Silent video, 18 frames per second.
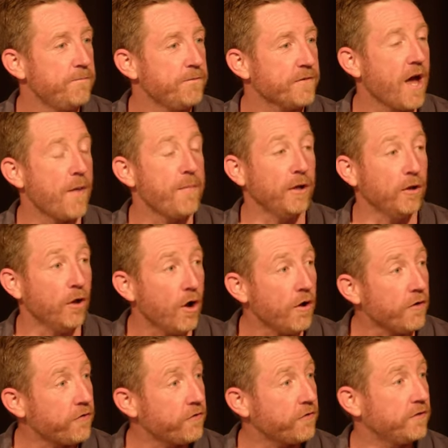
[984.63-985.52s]
can't be
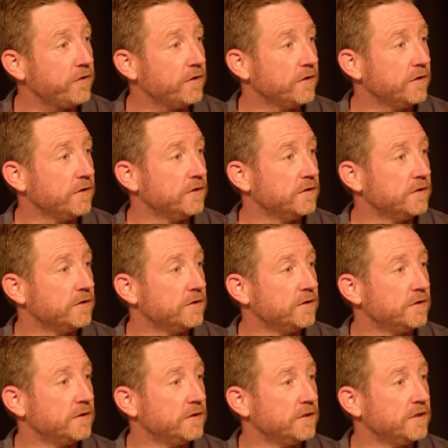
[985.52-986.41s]
lost,
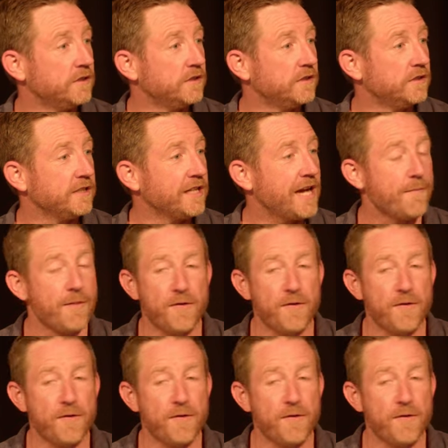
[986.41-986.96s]
can't